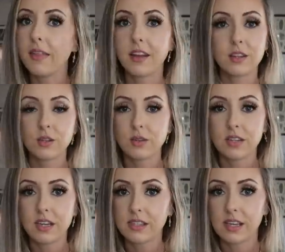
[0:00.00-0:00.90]
And then as soon
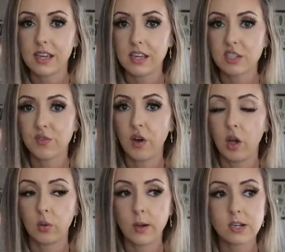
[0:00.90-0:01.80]
as it hits
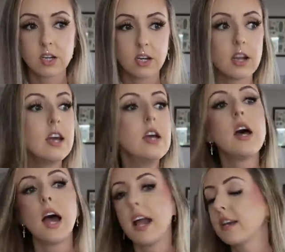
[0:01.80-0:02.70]
fall and winter,
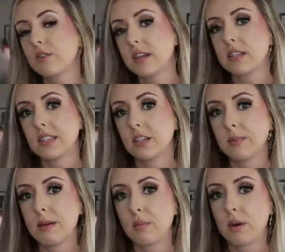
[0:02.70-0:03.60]
I dress a
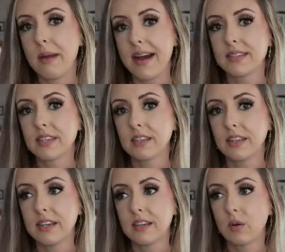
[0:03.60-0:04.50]
little bit more
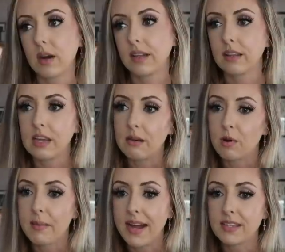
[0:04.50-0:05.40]
masculine or I
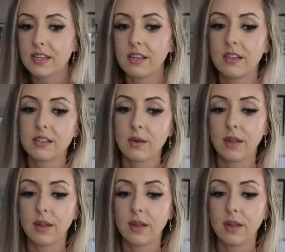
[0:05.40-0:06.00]
lean more masculine.